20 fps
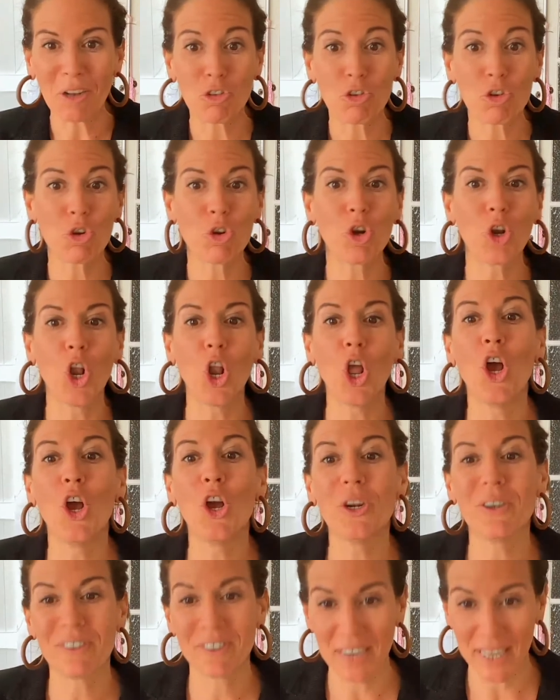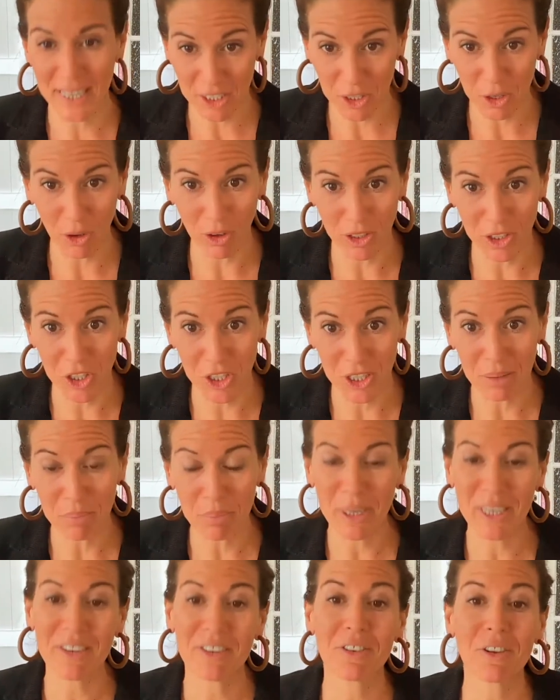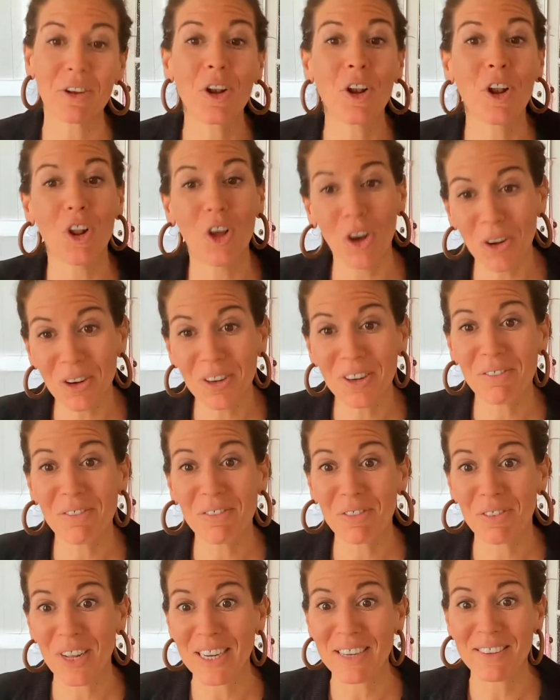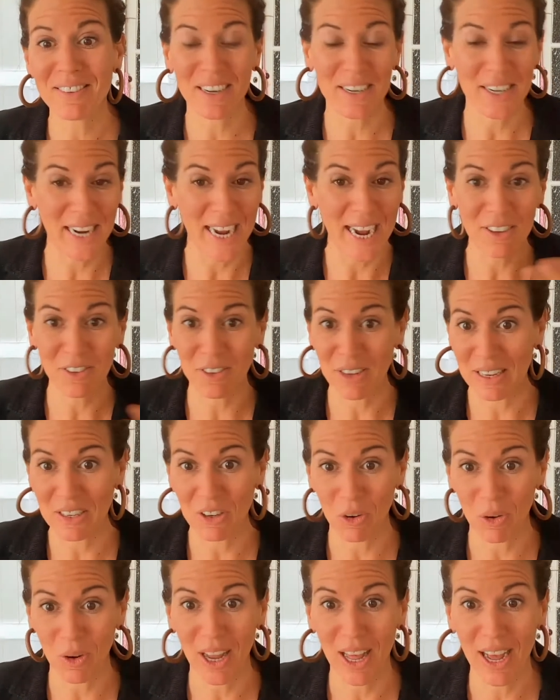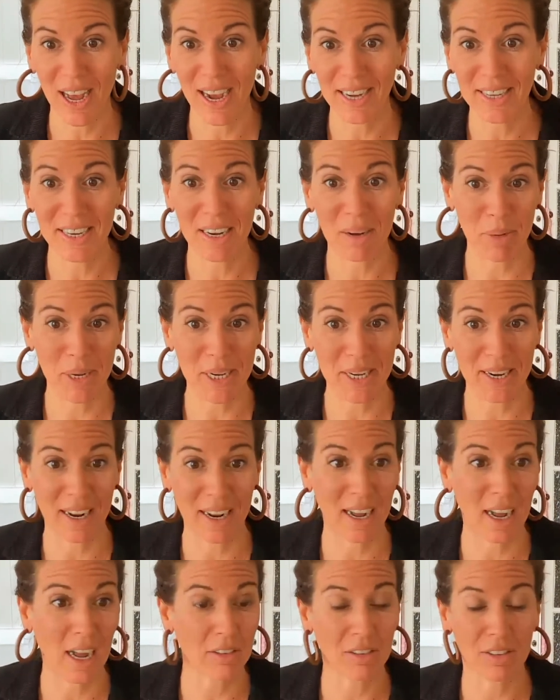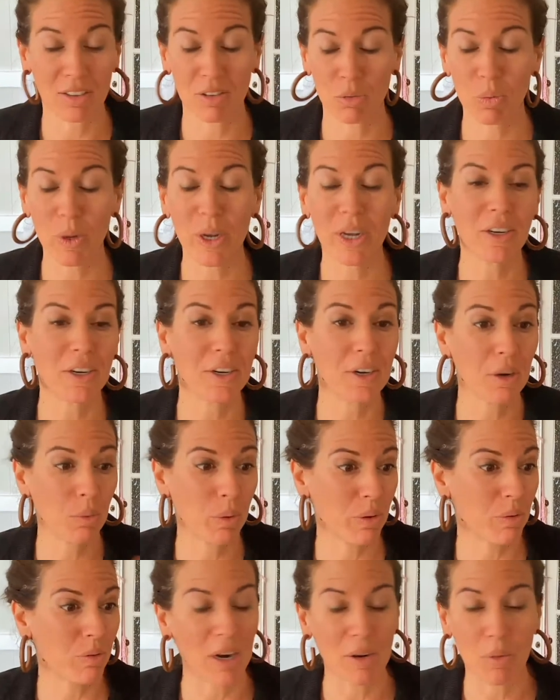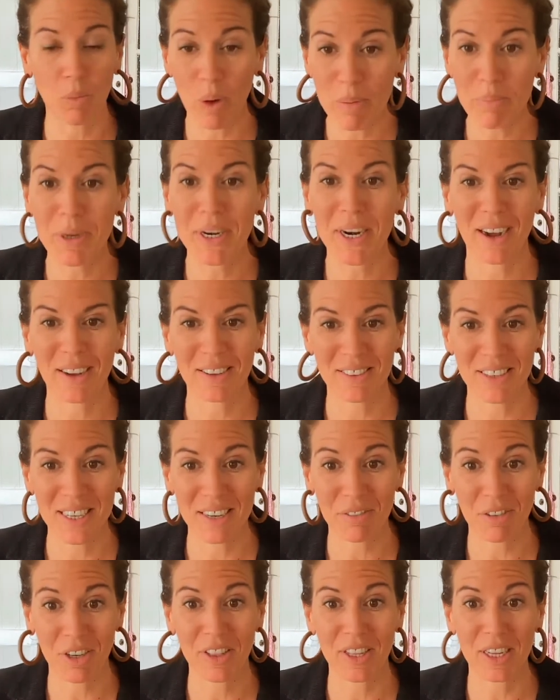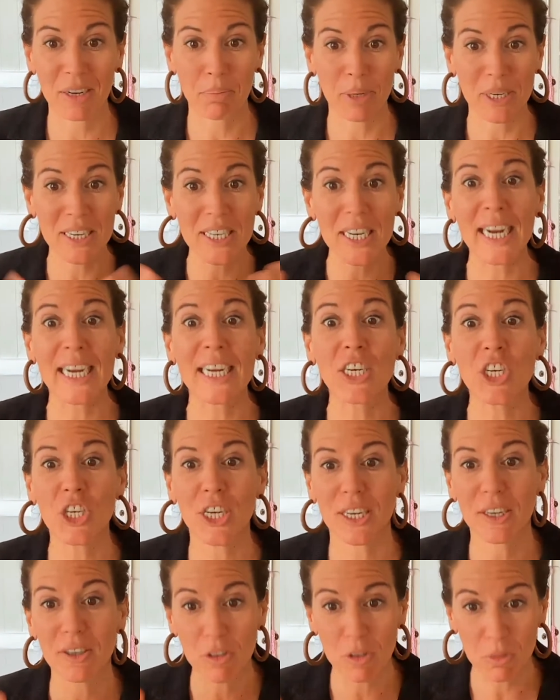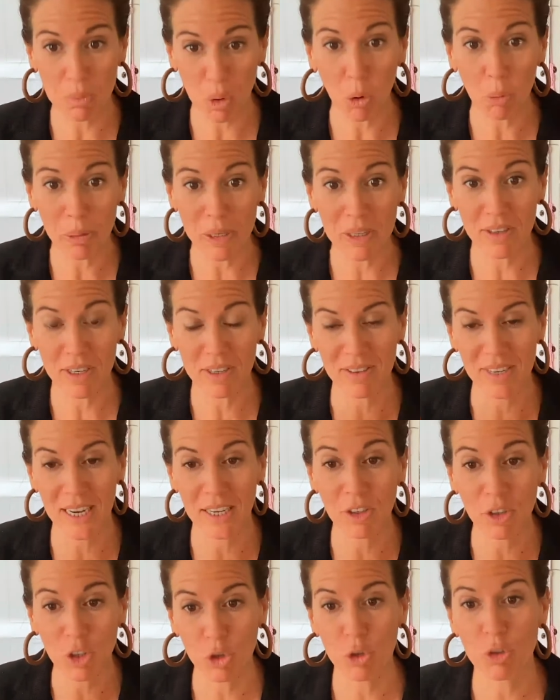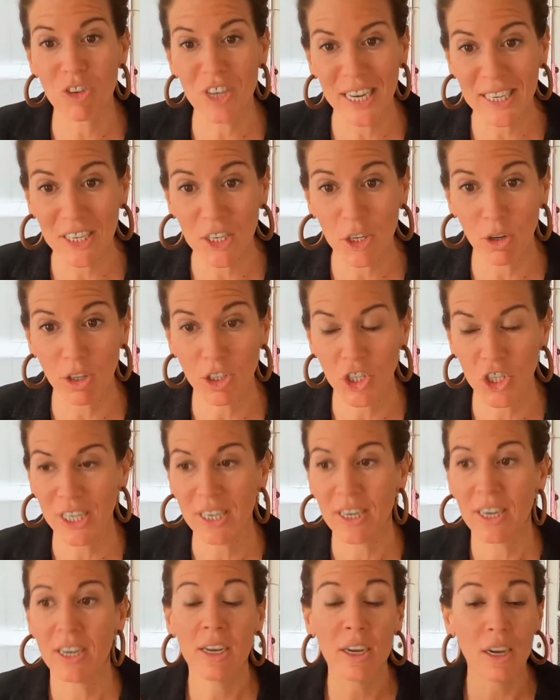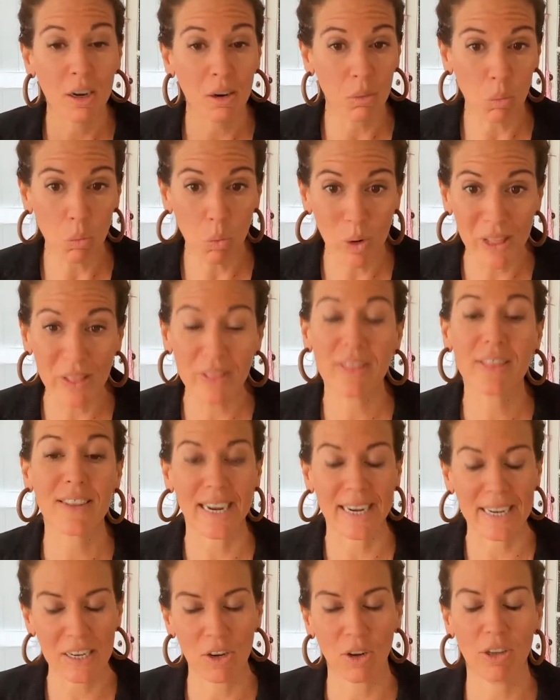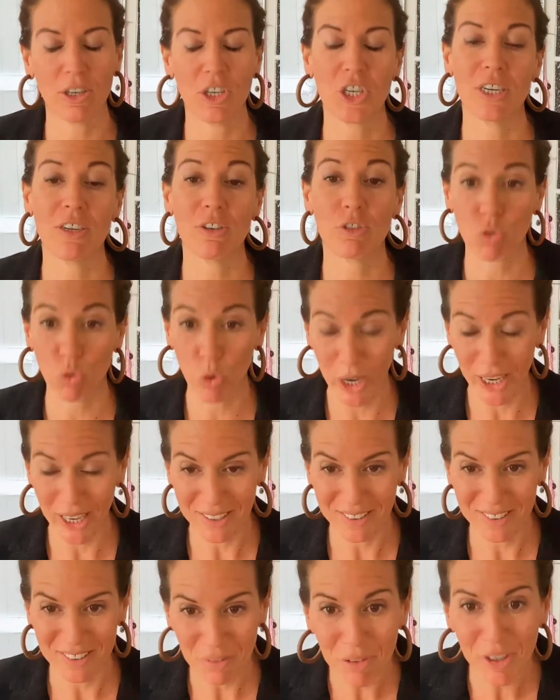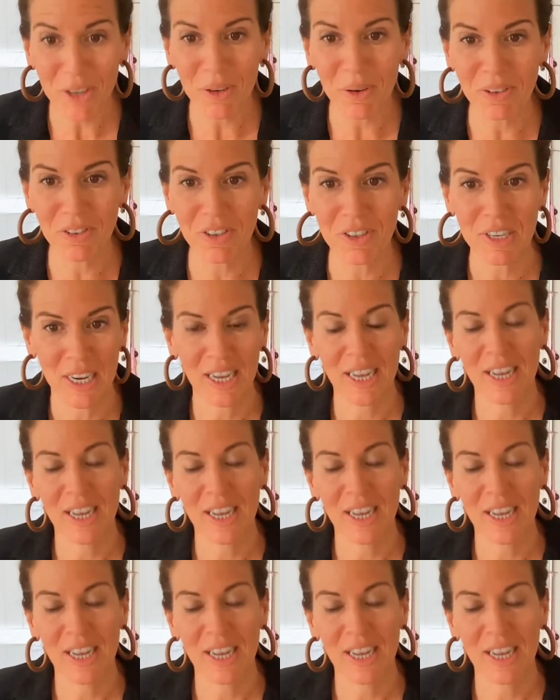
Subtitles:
to learn technology, because a lot of things are now done online. I mean, us as well, we run webinars and everything, but teaching a small business how to use technology with technology is really difficult.